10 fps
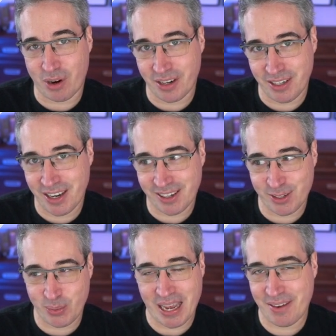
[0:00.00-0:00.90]
brought in yet
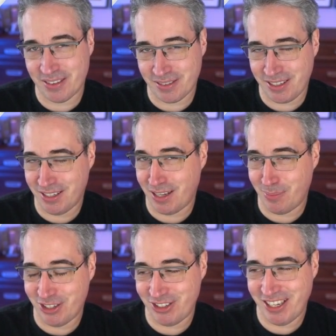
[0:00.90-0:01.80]
because we haven't seen
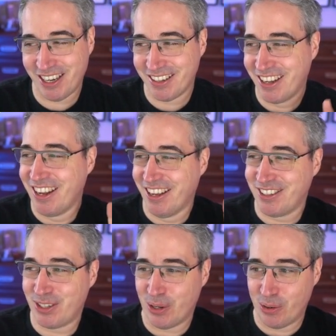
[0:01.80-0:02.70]
images yet.
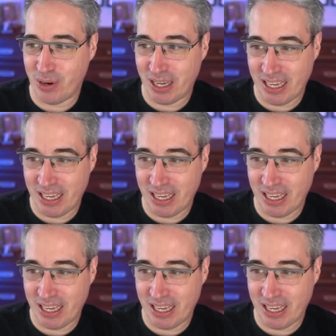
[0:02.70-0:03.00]
So